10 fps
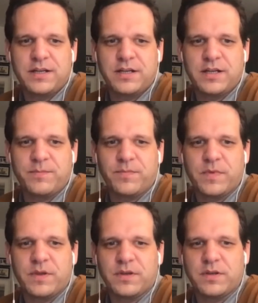and
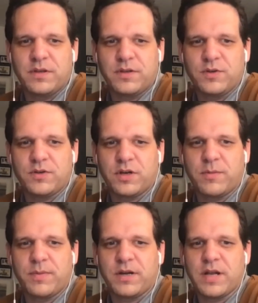you talk
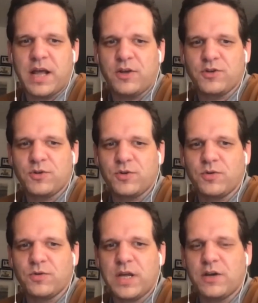about how
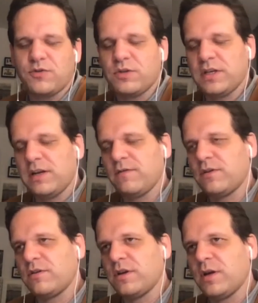to
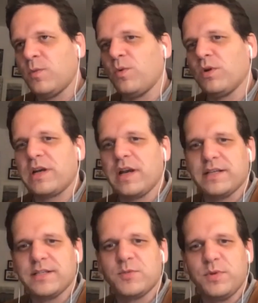deliver a
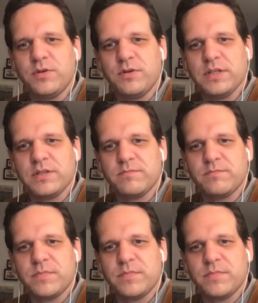world-class experience.